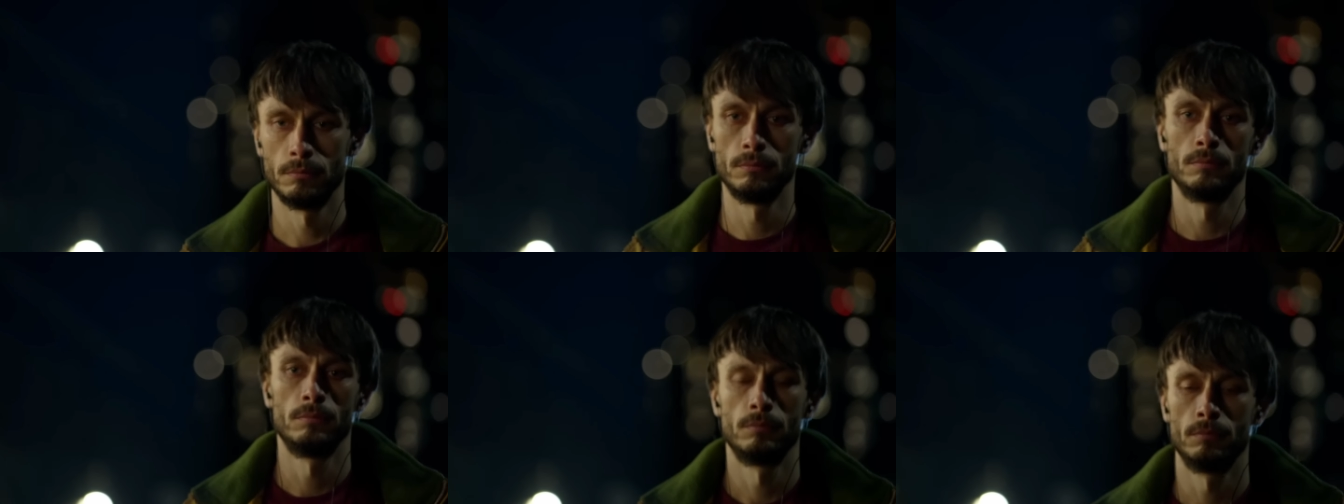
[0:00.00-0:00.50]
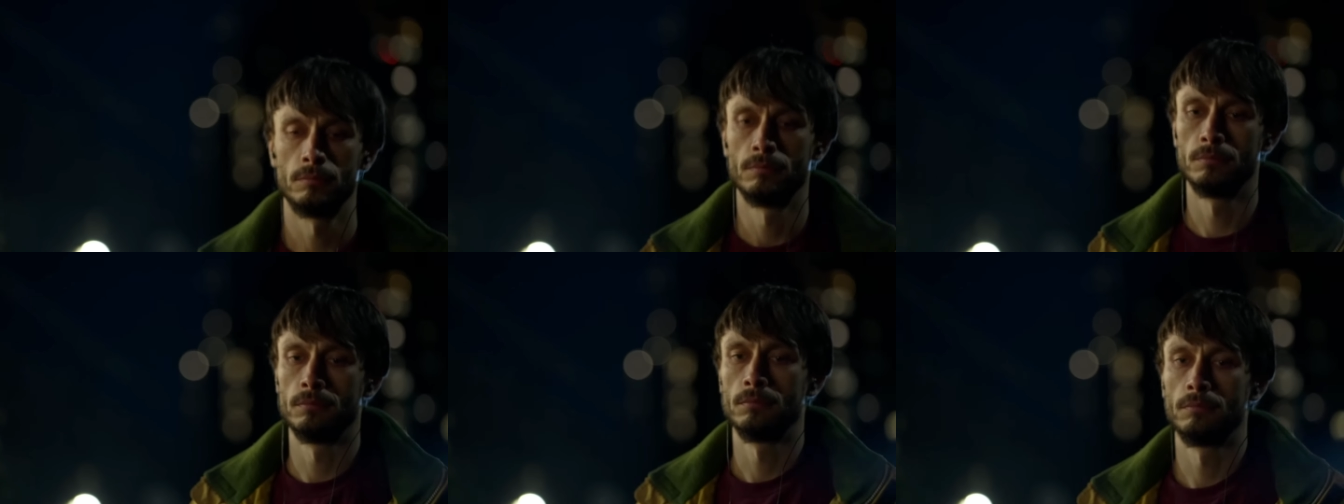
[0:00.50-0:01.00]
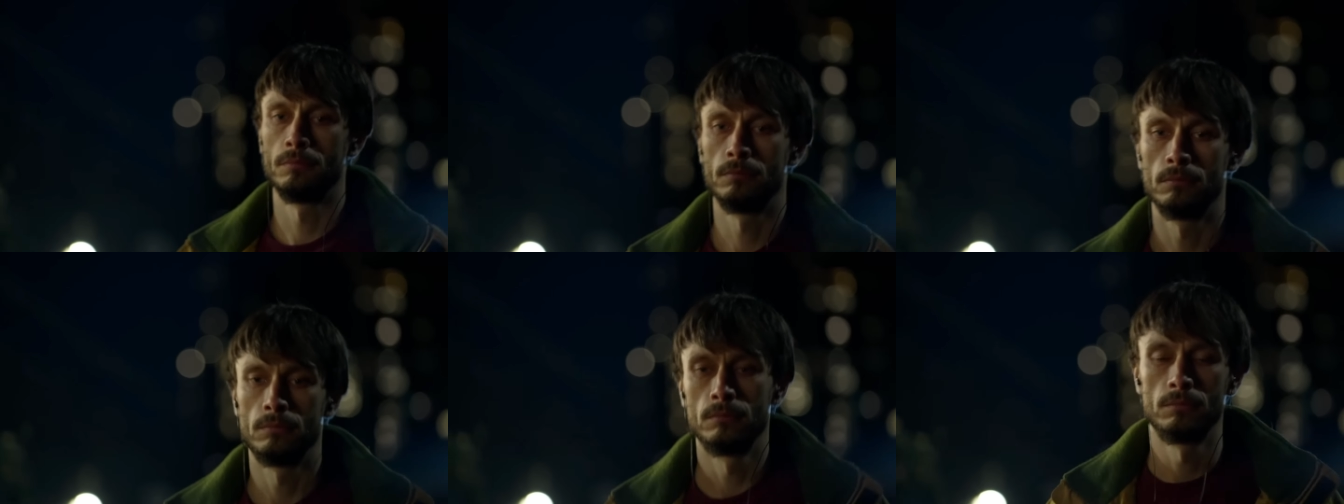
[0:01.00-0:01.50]
as what started
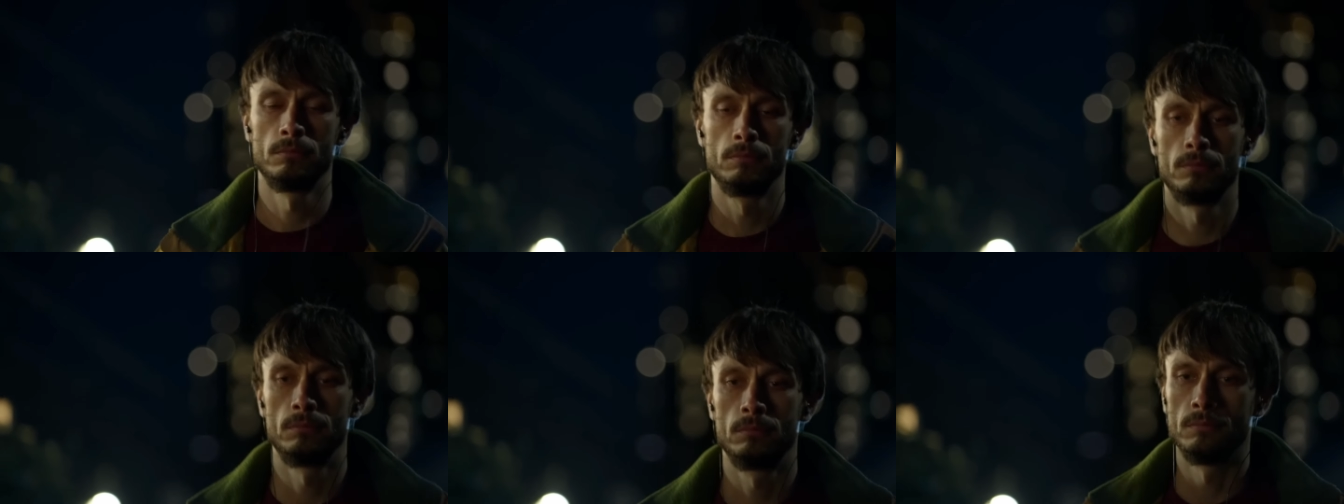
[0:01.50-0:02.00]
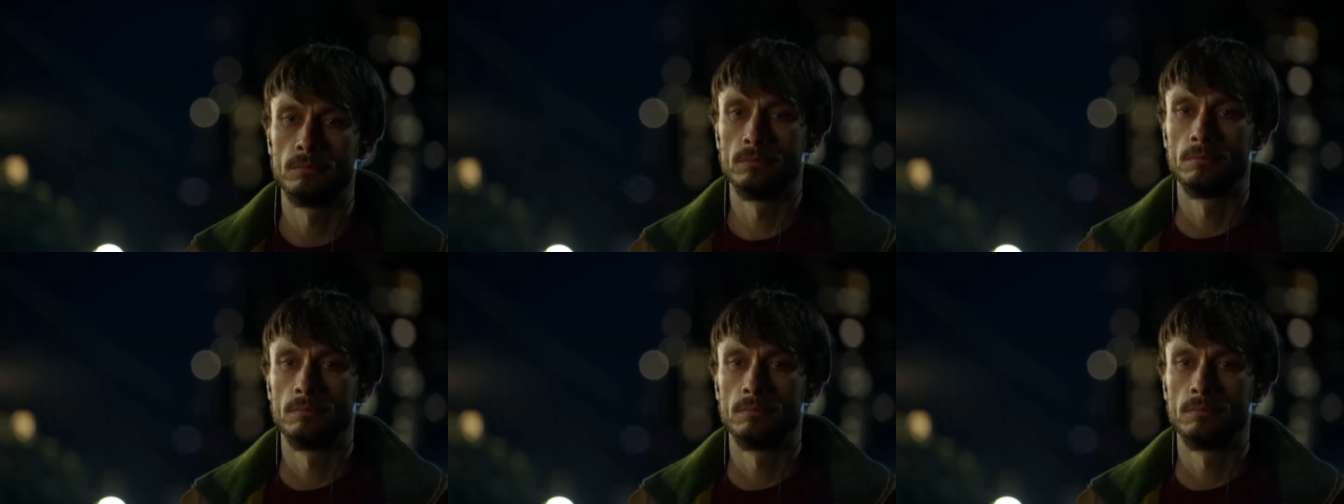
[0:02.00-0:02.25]
off as him trying to